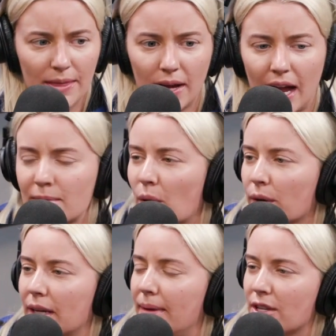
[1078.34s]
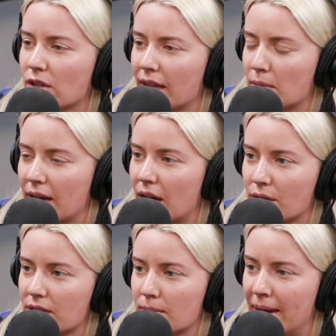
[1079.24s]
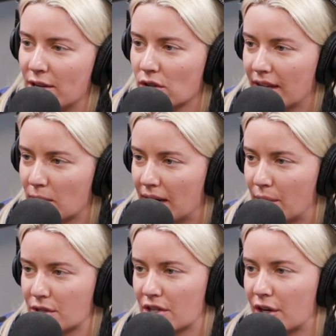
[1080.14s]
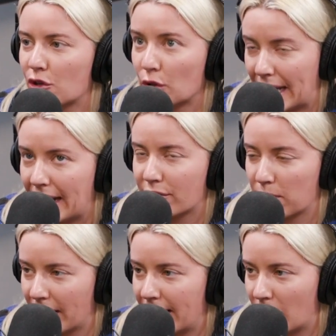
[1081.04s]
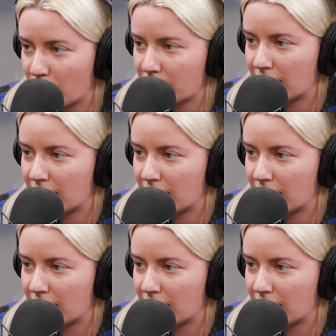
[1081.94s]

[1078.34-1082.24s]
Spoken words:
I'm not working manual labor hours. Manual labor hours are not creative brain hours.